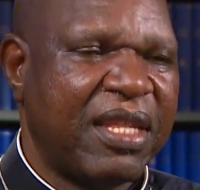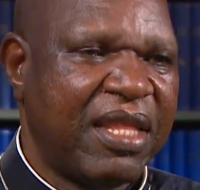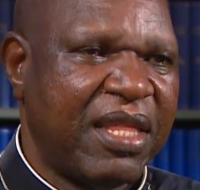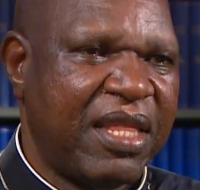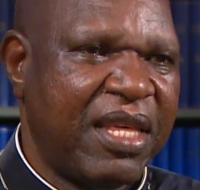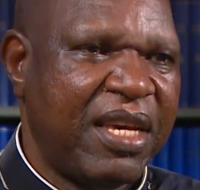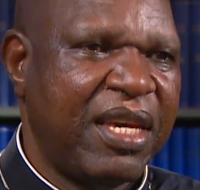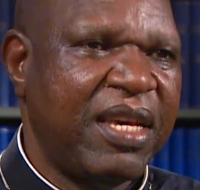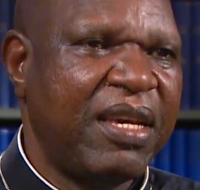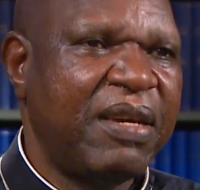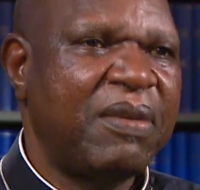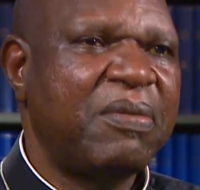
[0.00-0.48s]

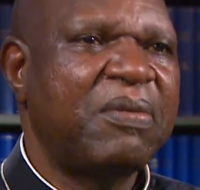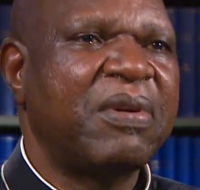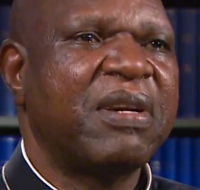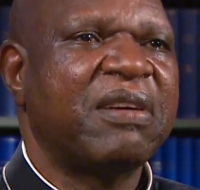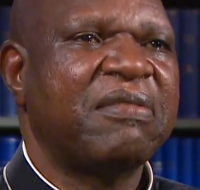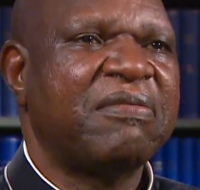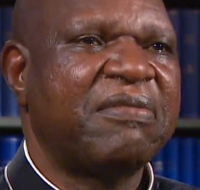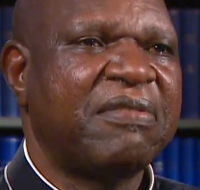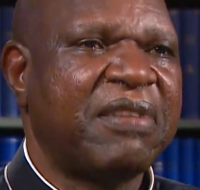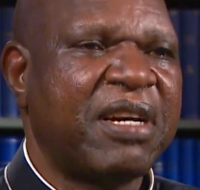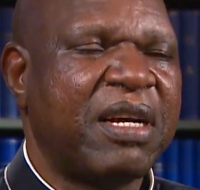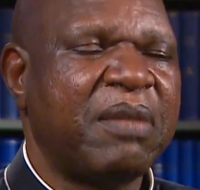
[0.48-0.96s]
they
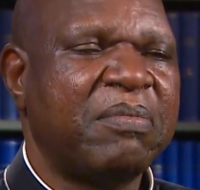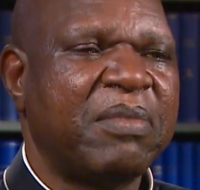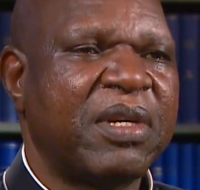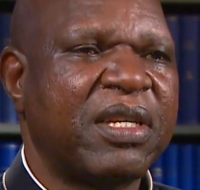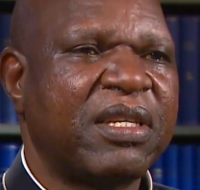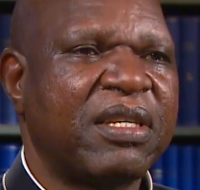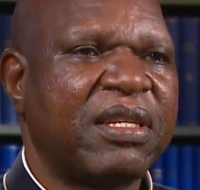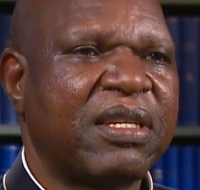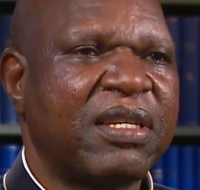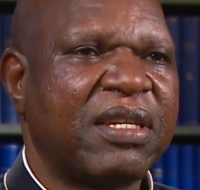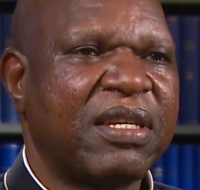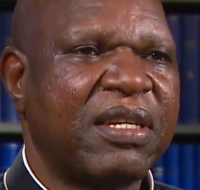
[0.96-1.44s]
were
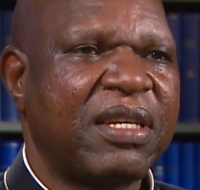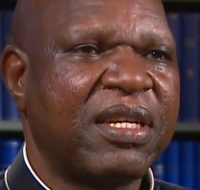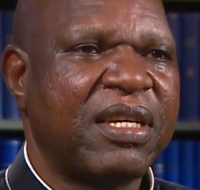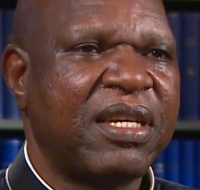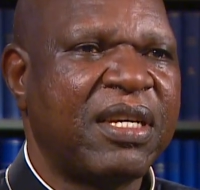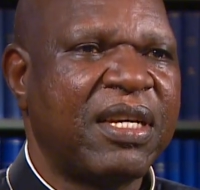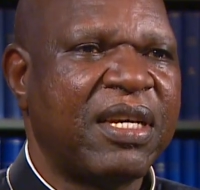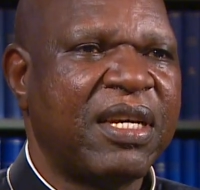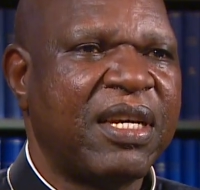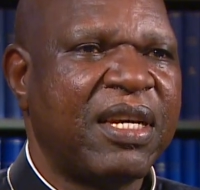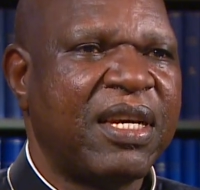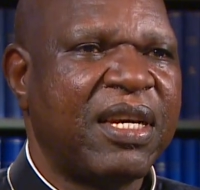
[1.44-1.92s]
farmers.
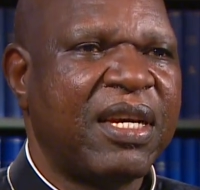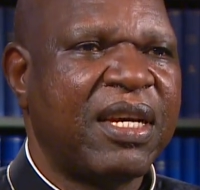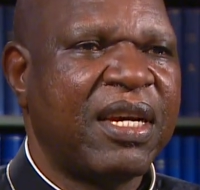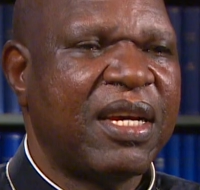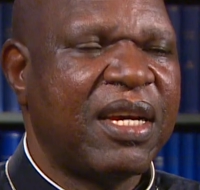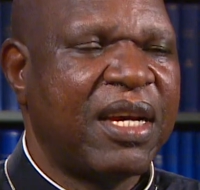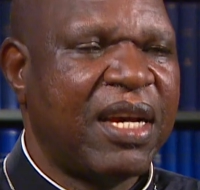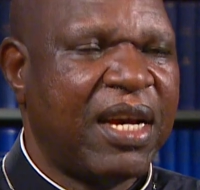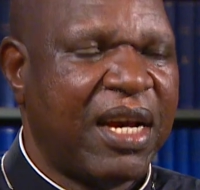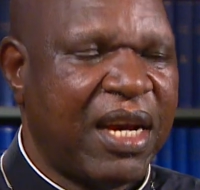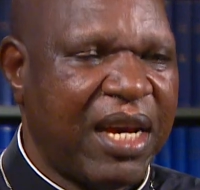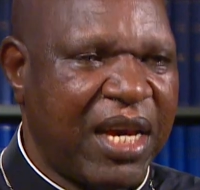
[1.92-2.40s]

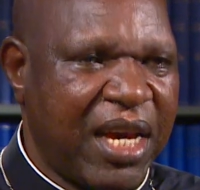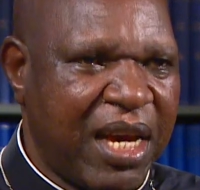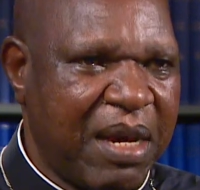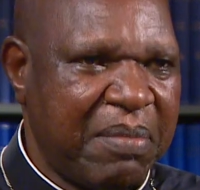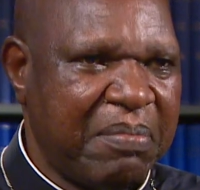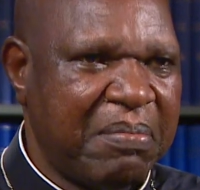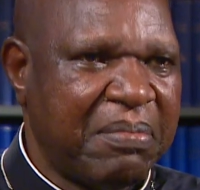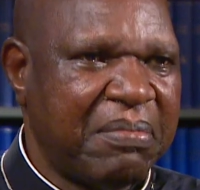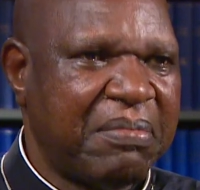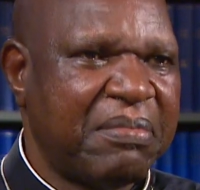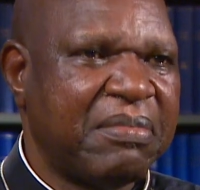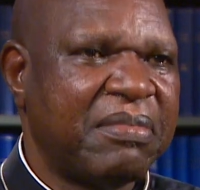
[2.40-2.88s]
I
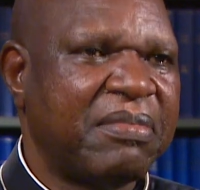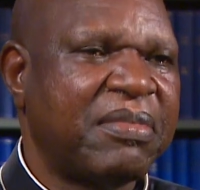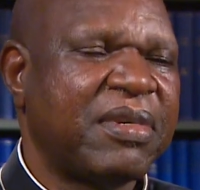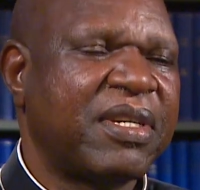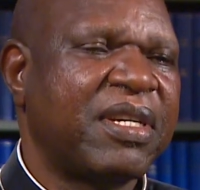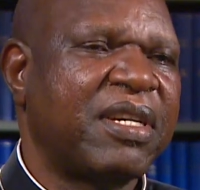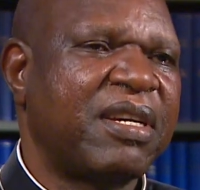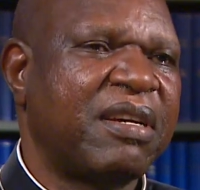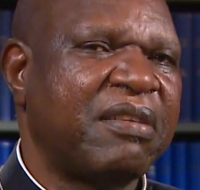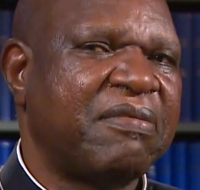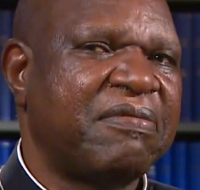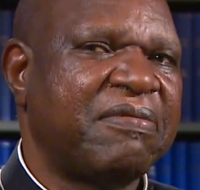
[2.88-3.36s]
am
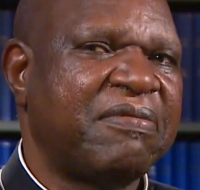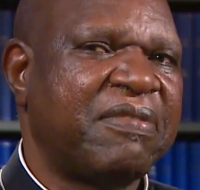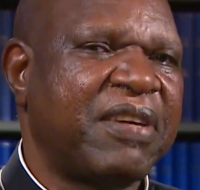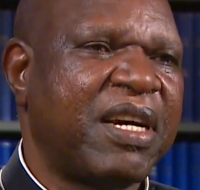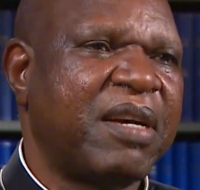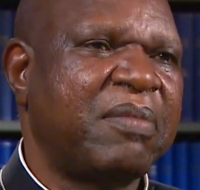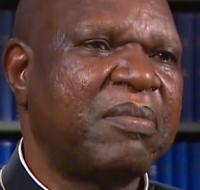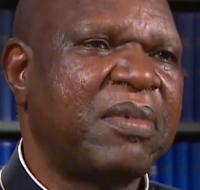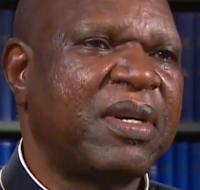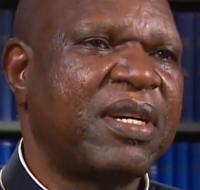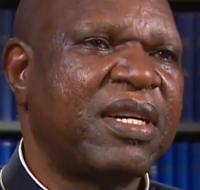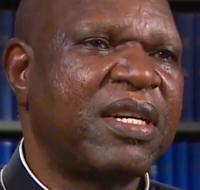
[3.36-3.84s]
a
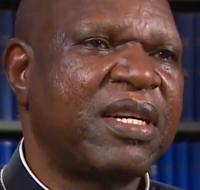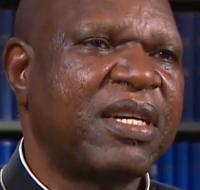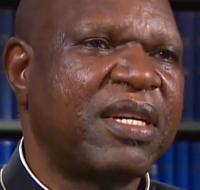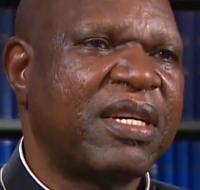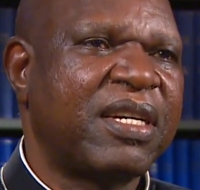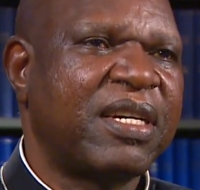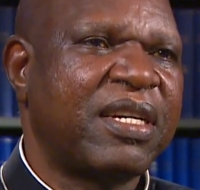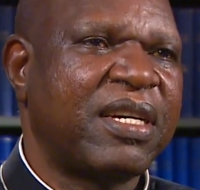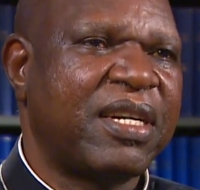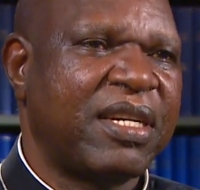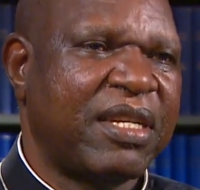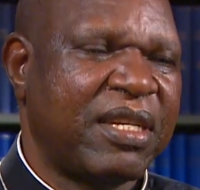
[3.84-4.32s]
farmer
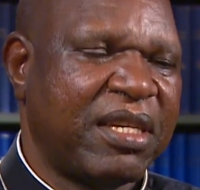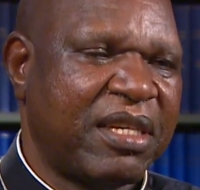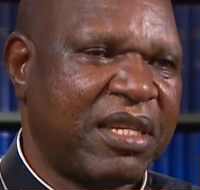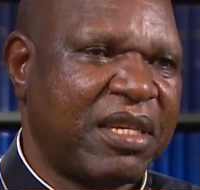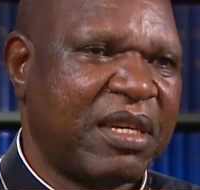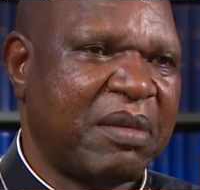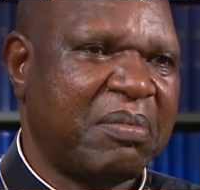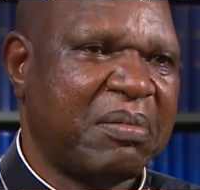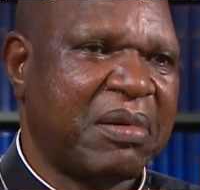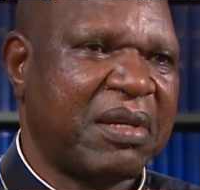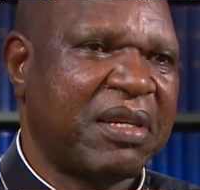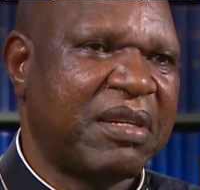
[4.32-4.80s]
and a
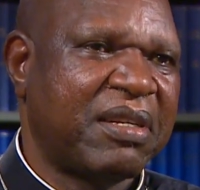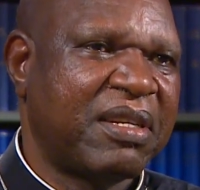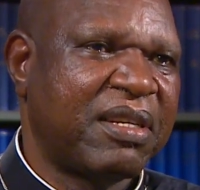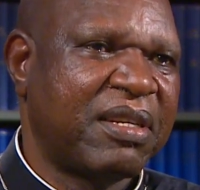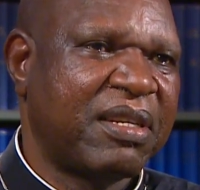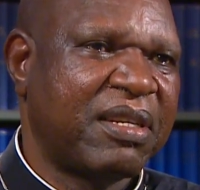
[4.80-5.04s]
shepherd.